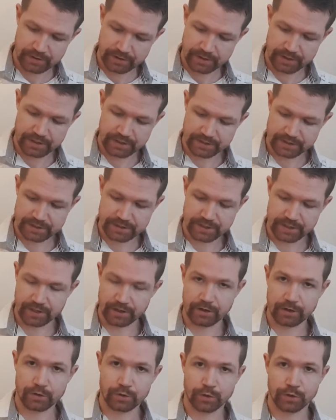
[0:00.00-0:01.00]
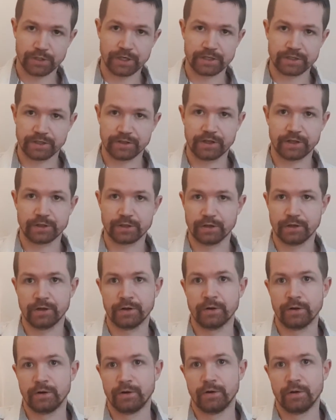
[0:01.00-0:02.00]
is collected at
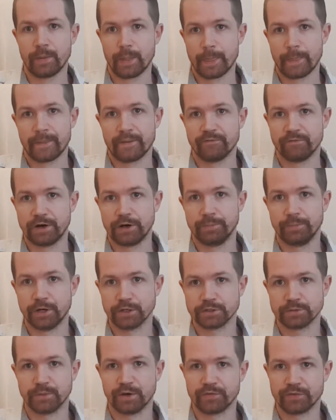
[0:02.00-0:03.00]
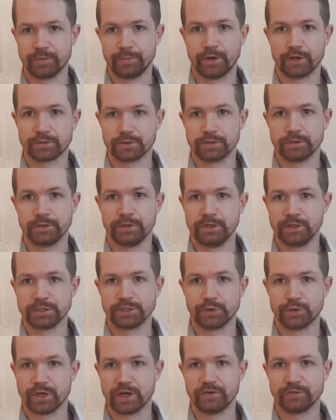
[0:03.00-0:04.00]
the very bottom of the bottle,
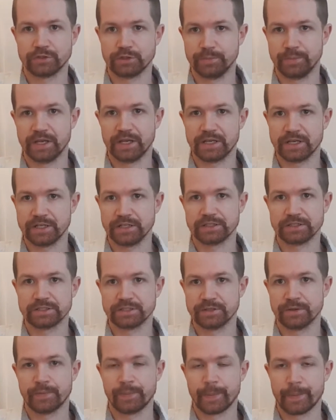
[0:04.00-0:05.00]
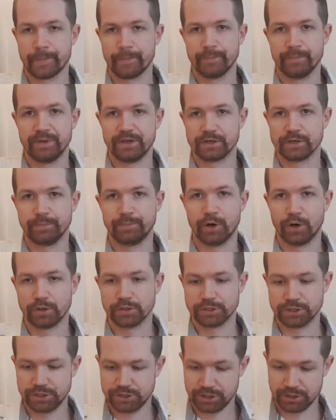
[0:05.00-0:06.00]
so you have to make it being a
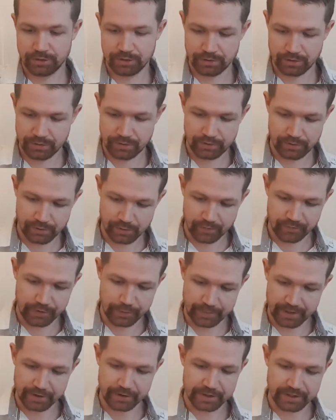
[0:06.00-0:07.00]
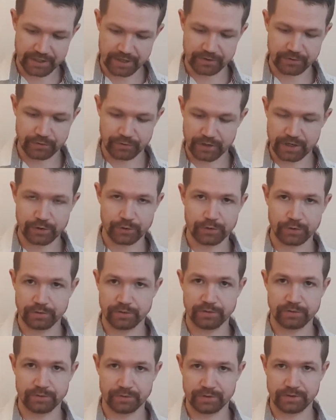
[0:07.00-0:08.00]
part of the beer again, and then you
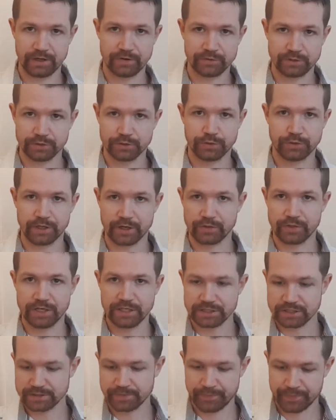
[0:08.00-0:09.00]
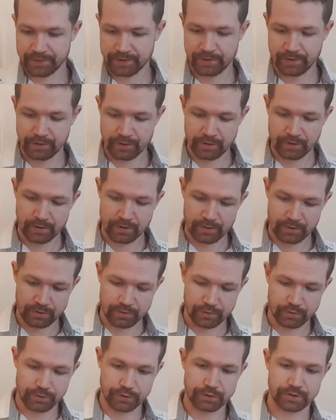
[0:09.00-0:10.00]
have to do like this,
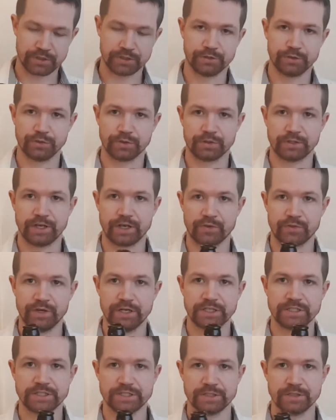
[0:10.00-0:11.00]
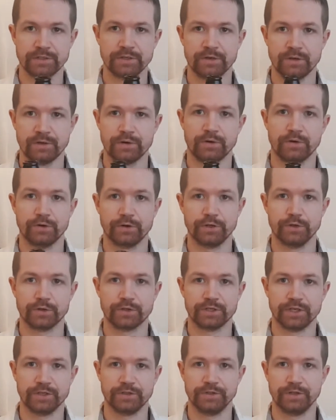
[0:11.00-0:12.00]
or you can do it like this, or you
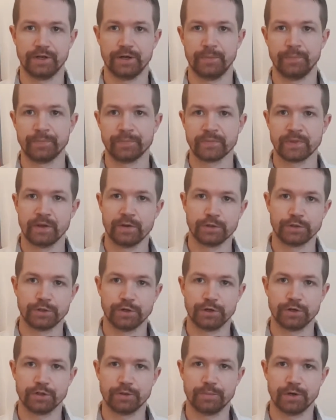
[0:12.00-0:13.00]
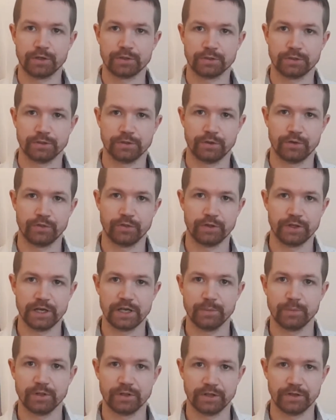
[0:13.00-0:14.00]
can turn the bottle on the
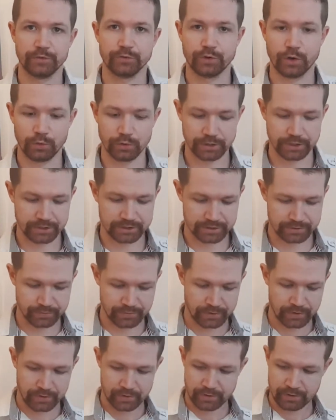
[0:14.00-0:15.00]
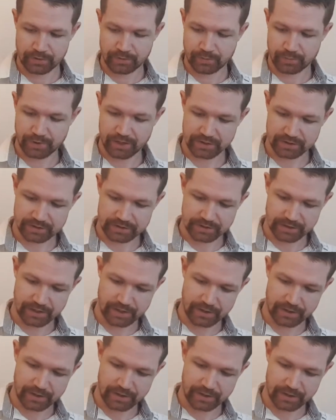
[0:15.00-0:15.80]
label and roll it, but